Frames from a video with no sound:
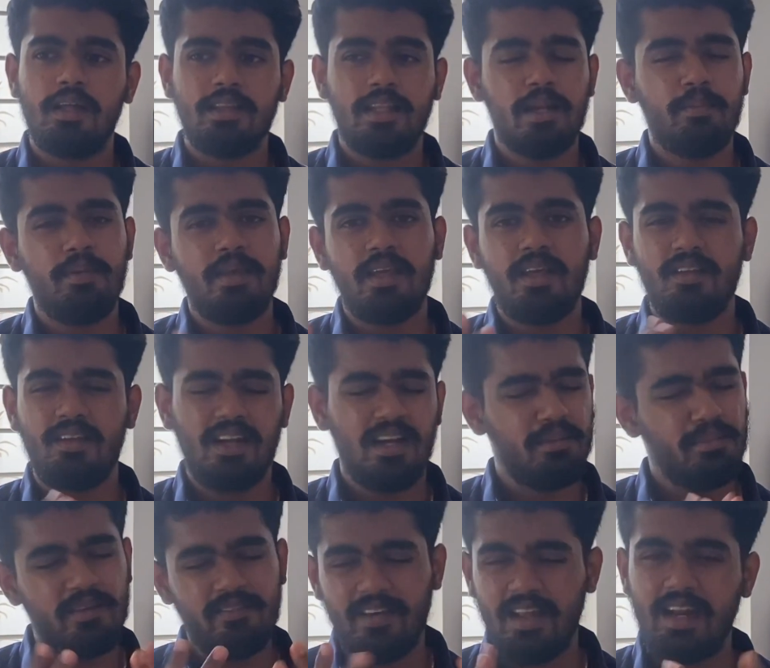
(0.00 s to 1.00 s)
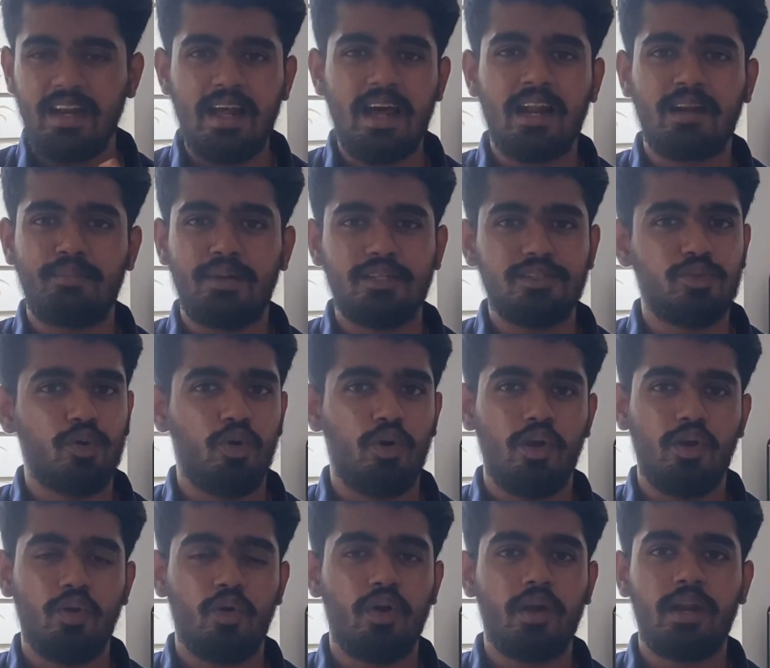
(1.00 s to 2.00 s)
It'll be very direct, man. So
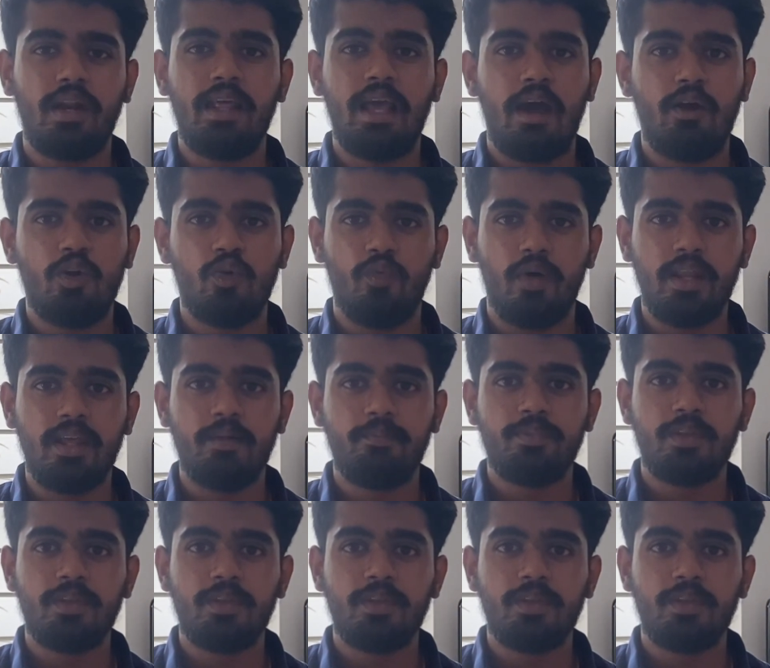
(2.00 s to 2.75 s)
you don't really have to worry.